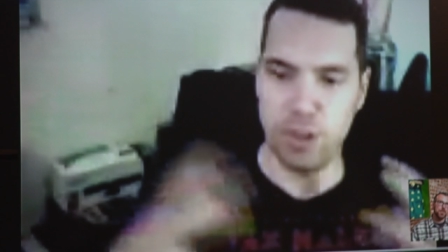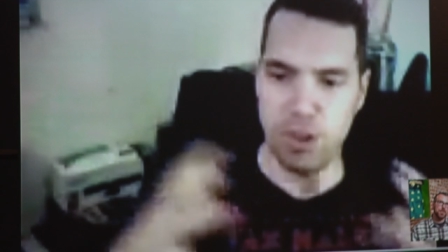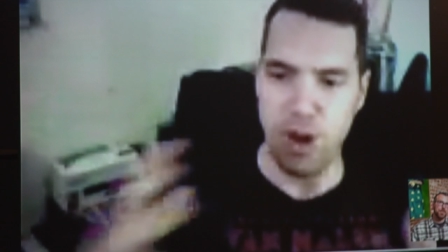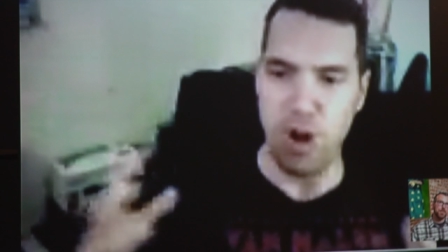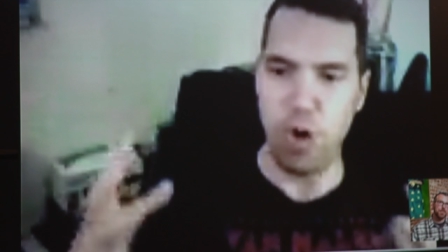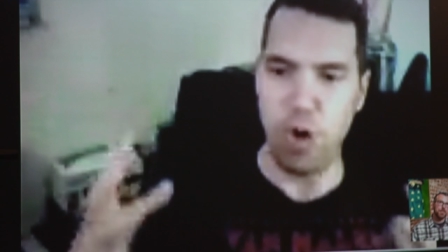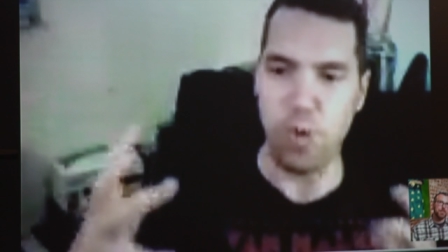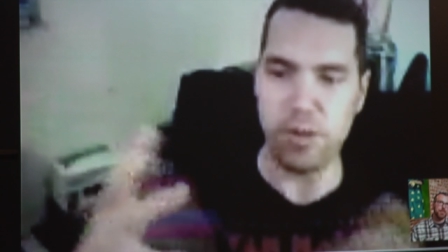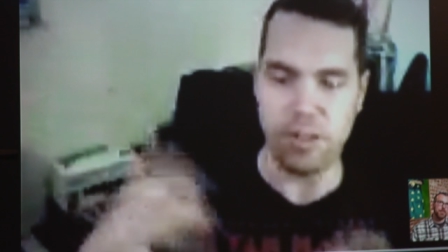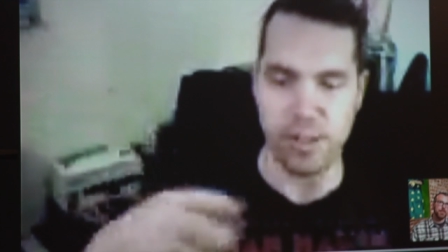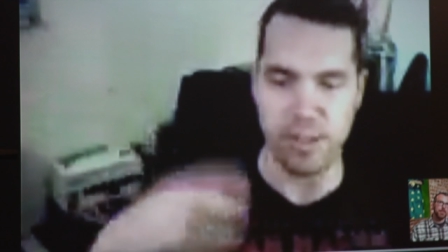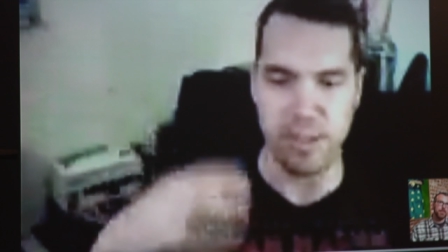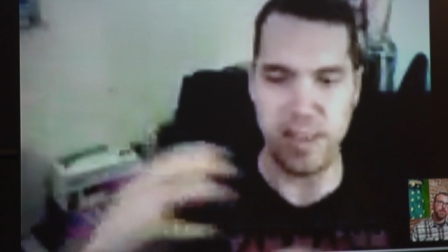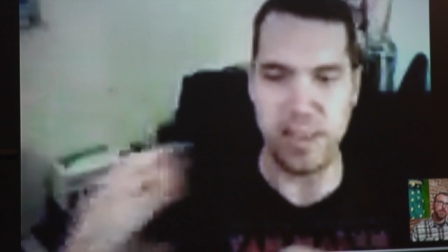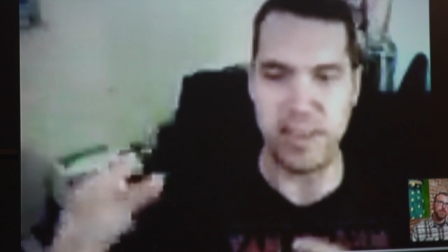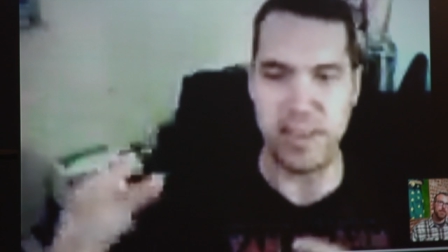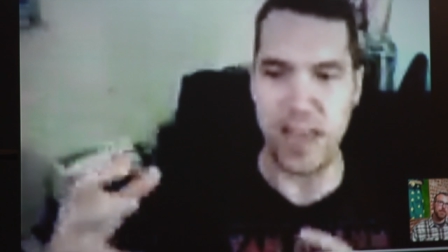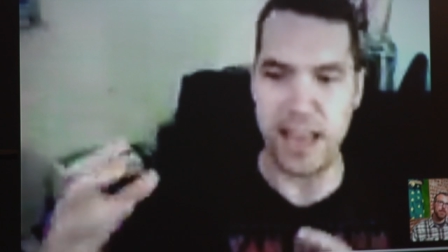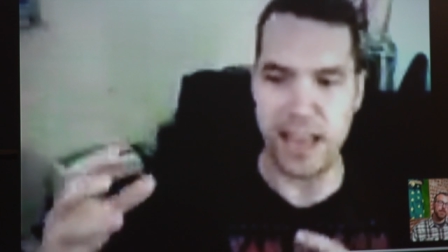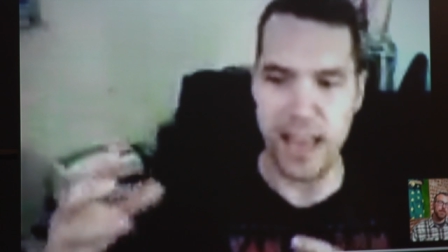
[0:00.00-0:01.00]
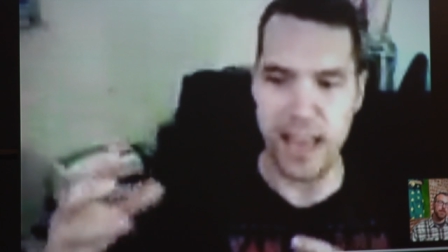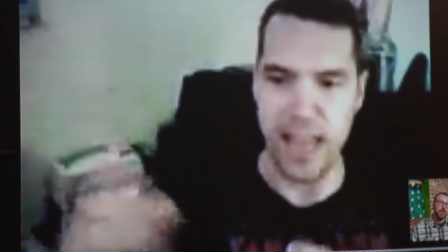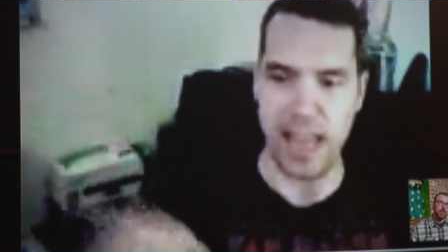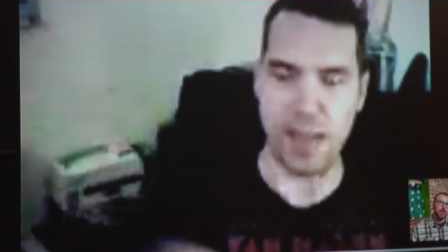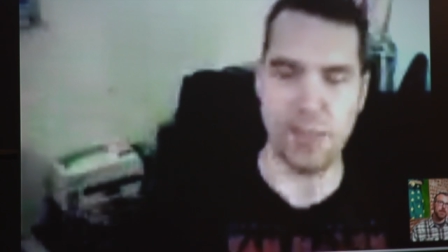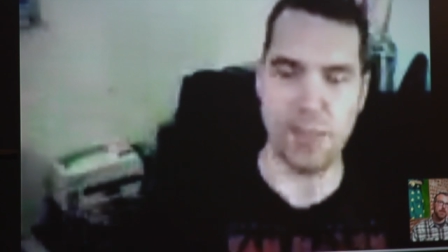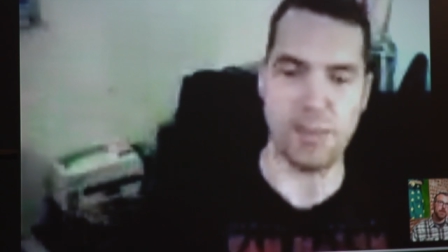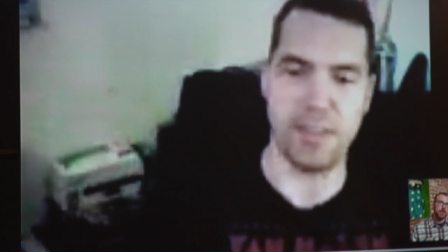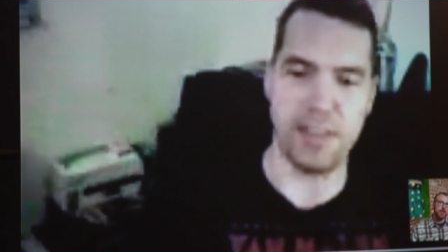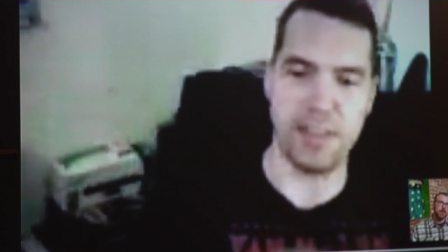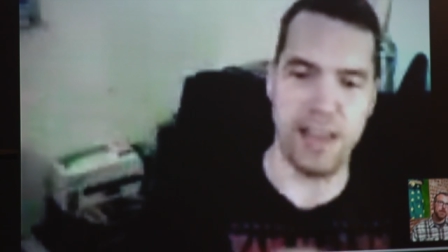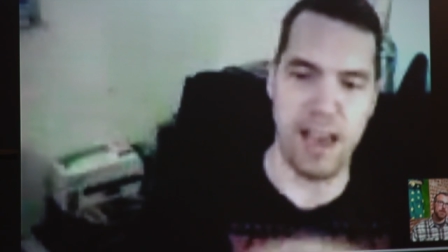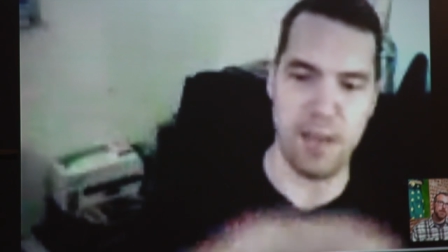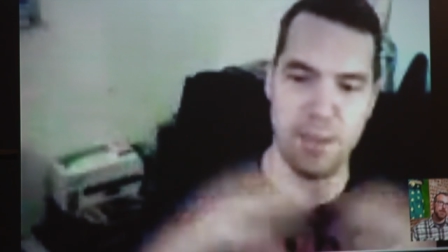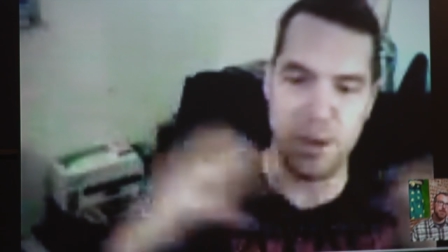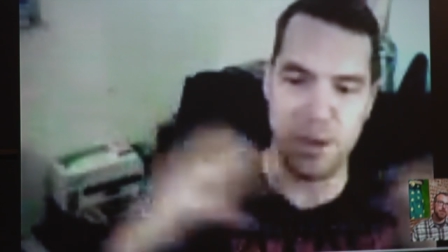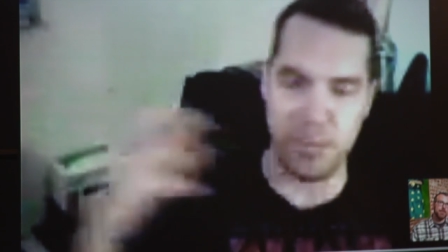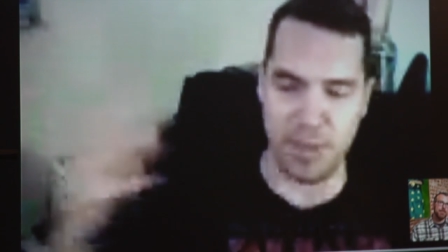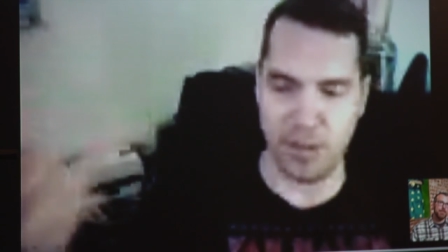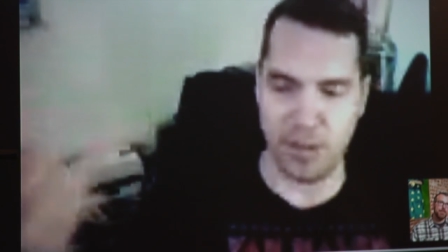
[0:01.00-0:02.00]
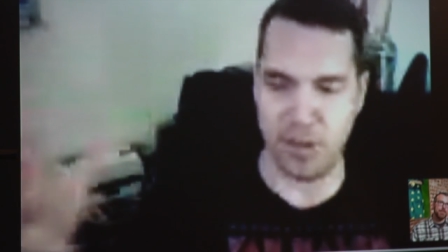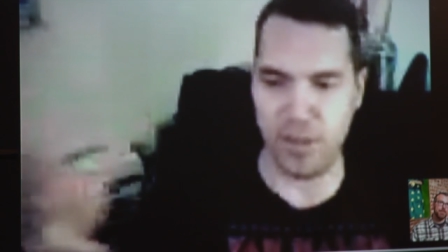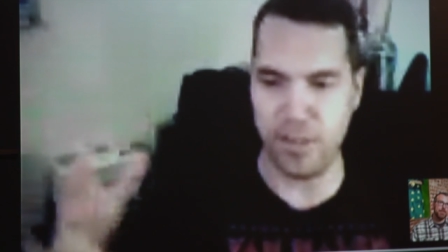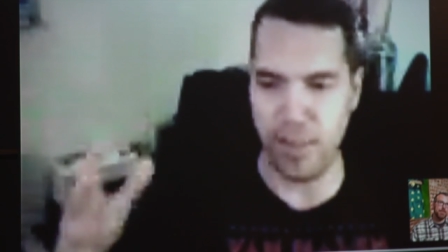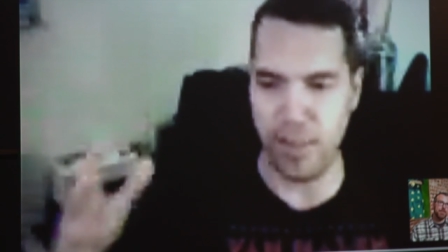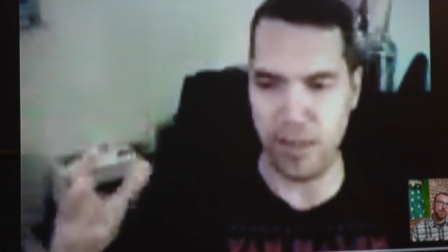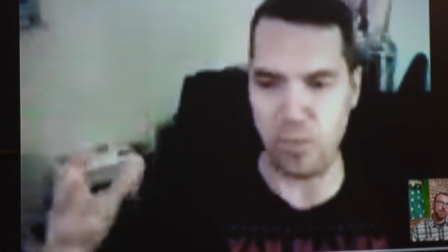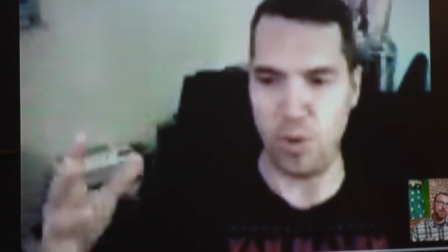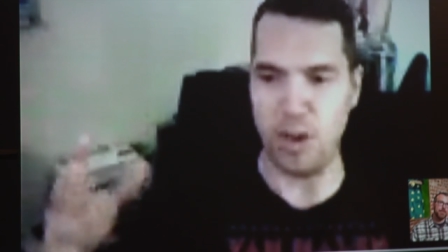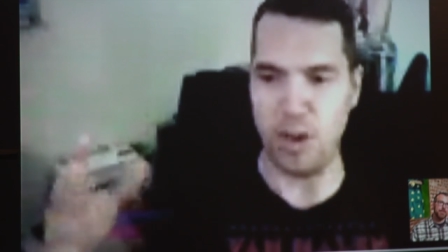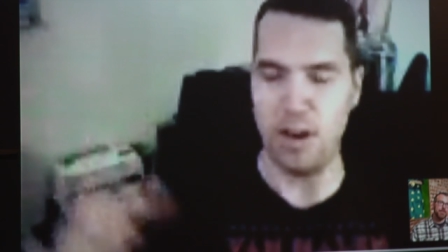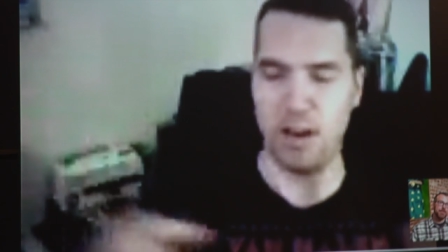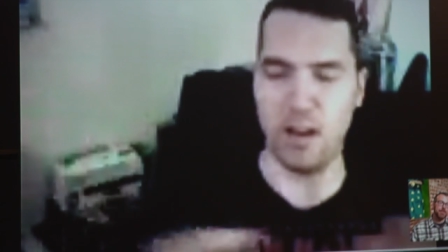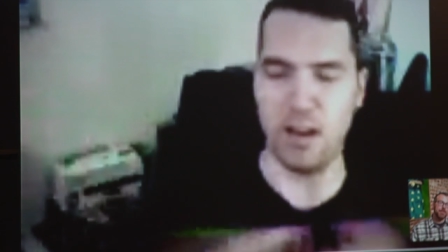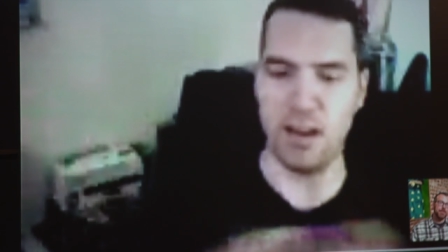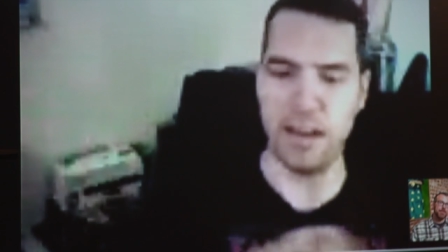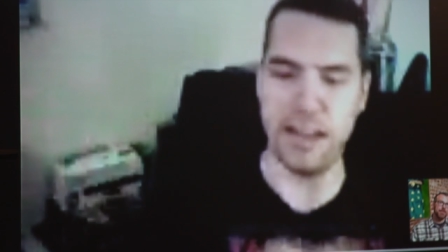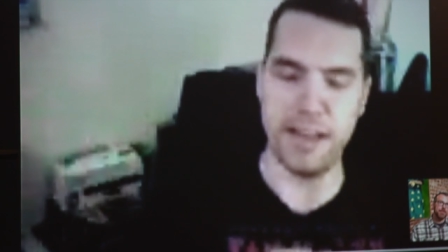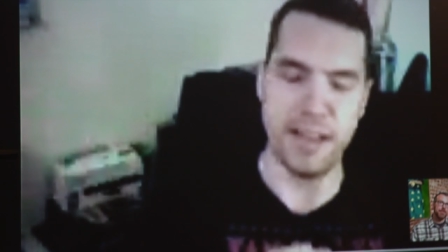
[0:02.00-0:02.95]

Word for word: go and see that name and see how many missions they went on.